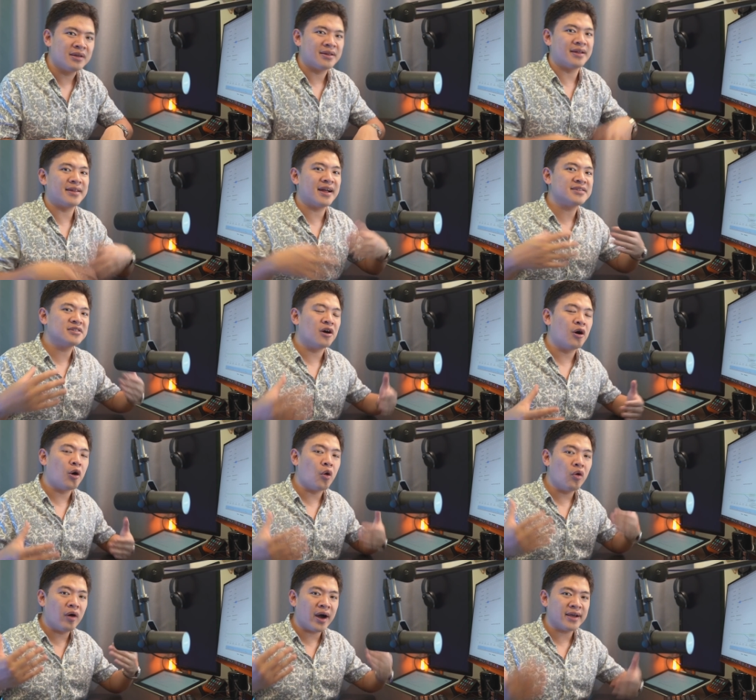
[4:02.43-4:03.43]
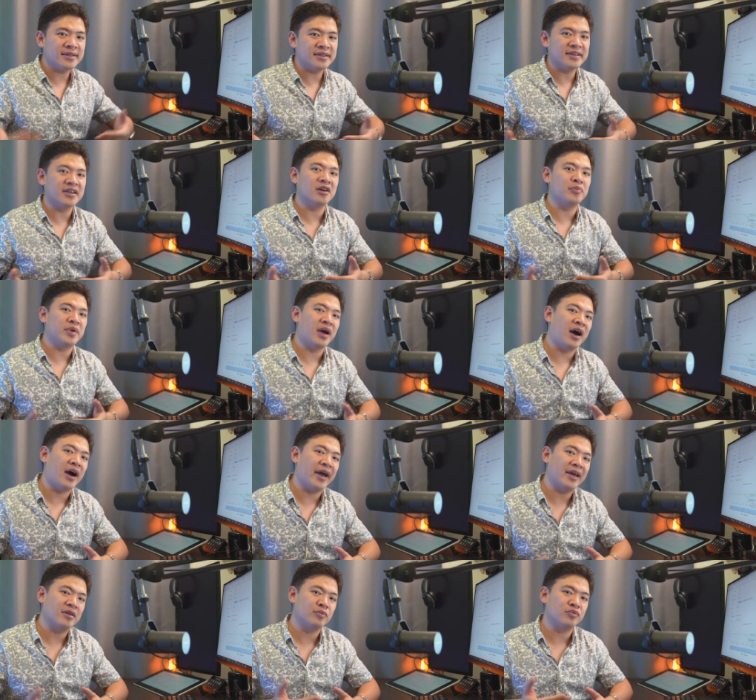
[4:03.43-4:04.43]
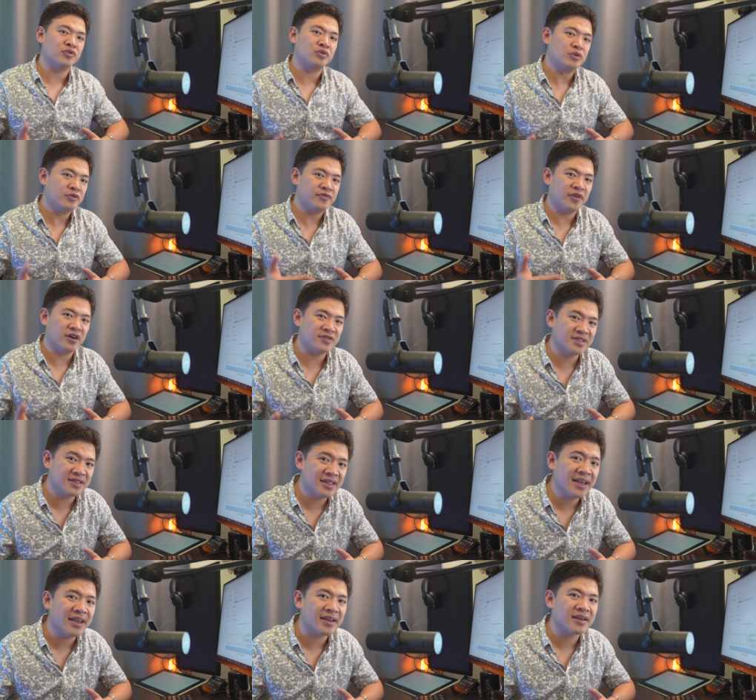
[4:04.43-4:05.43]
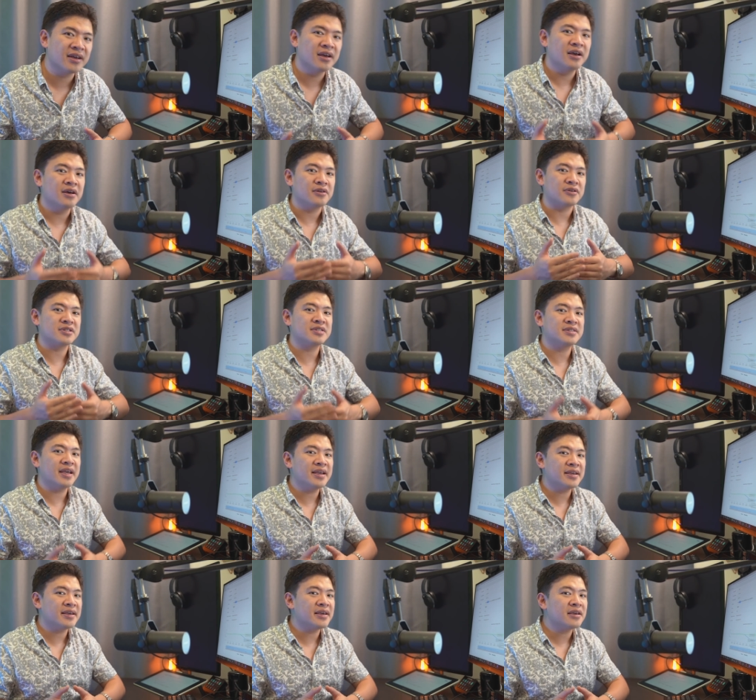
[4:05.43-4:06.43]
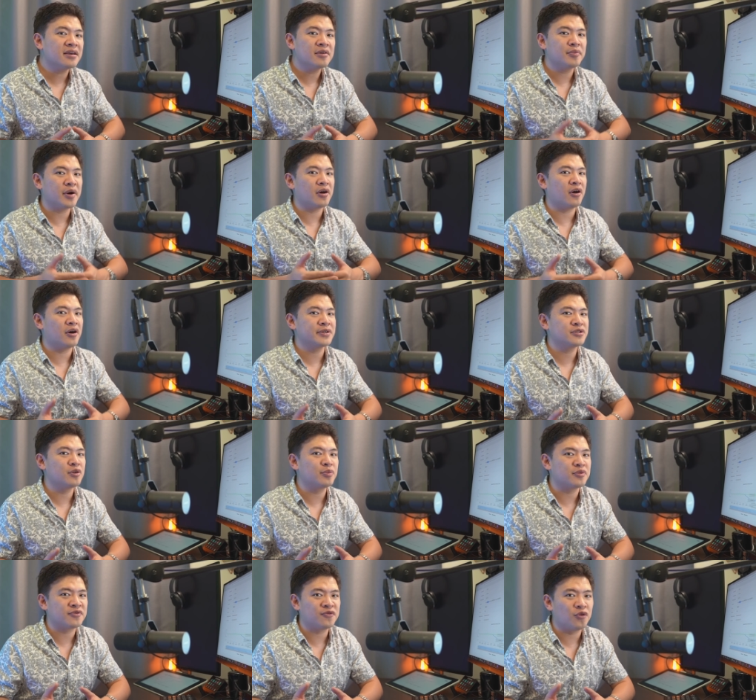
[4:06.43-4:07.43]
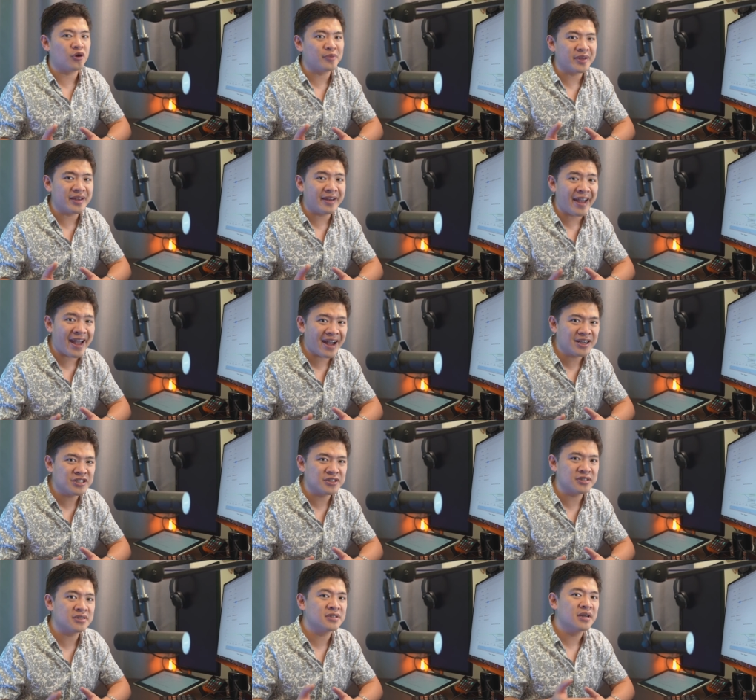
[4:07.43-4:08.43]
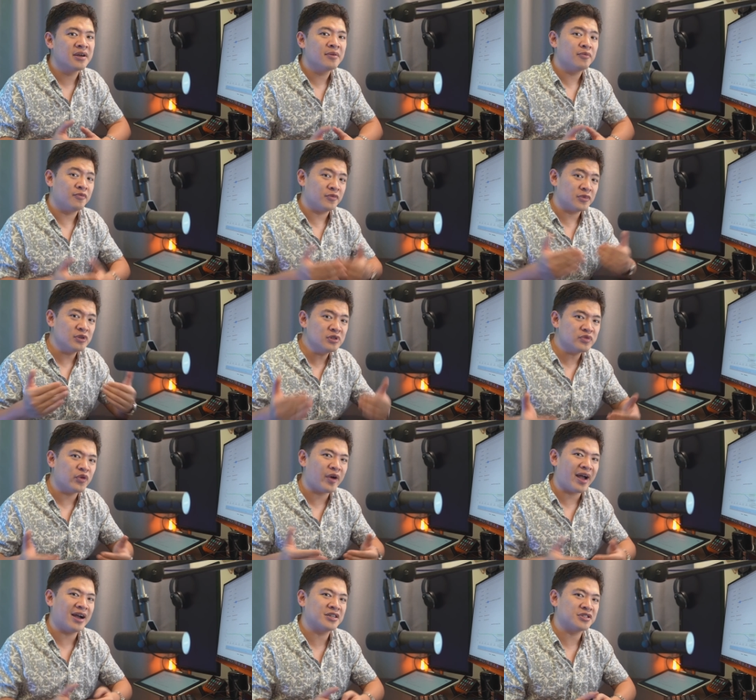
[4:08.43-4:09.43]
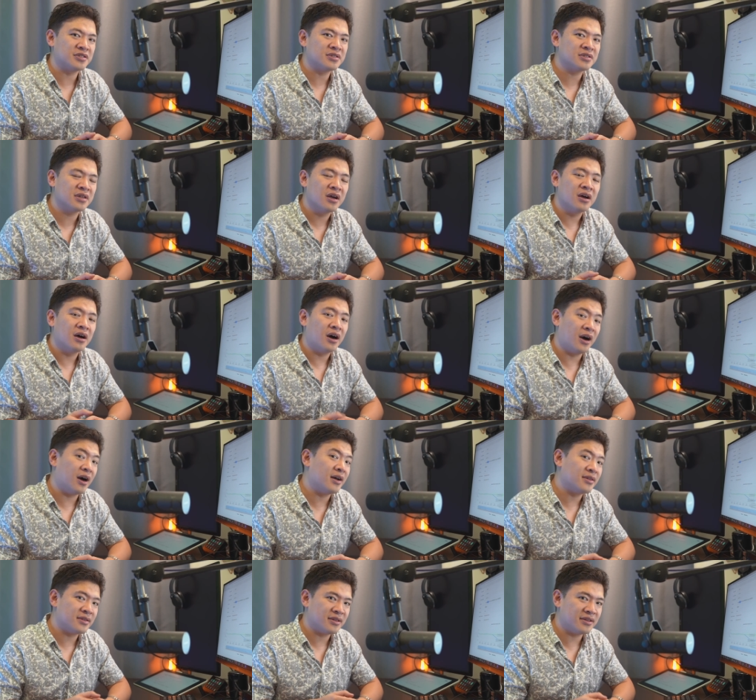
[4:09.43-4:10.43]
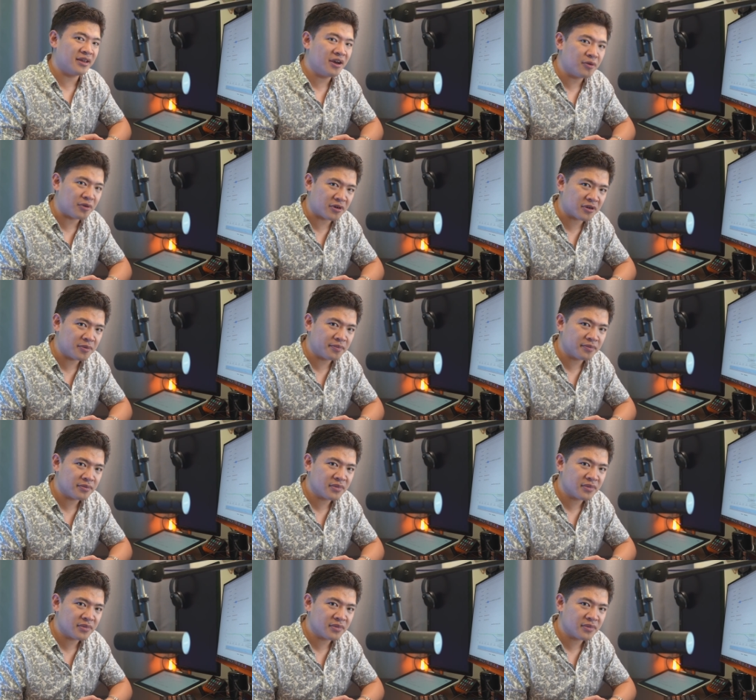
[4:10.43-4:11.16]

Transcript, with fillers: And that's the whole idea behind proof of stake. You're staking, but also performing actions, useful actions on the network.